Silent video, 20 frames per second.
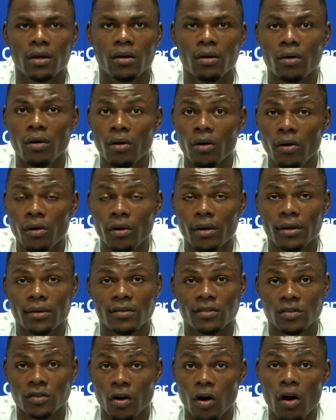go
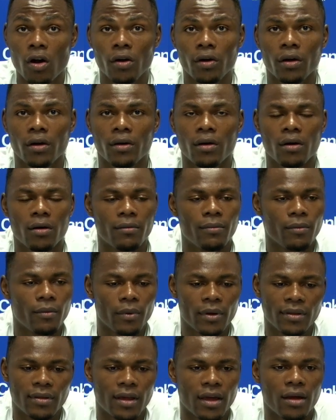stronger
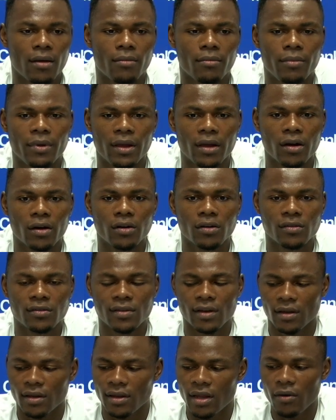with them
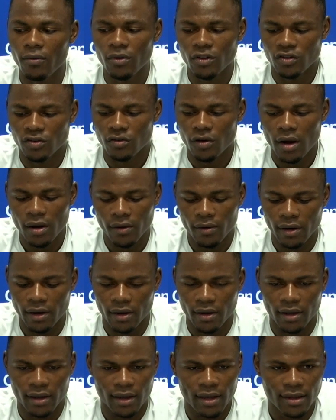because uh, they were
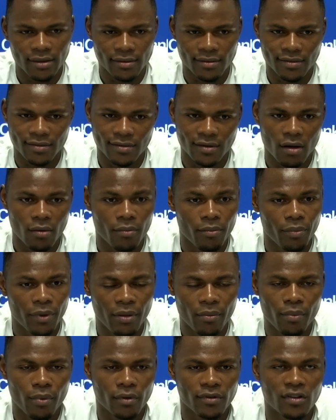struggling against some
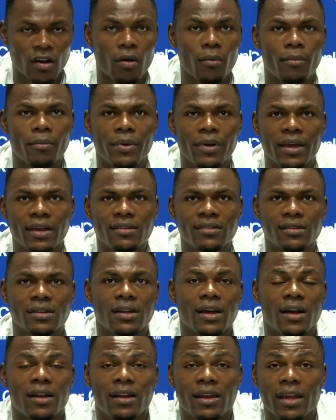people, some bigs
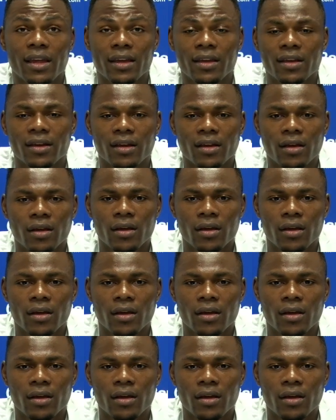in our league.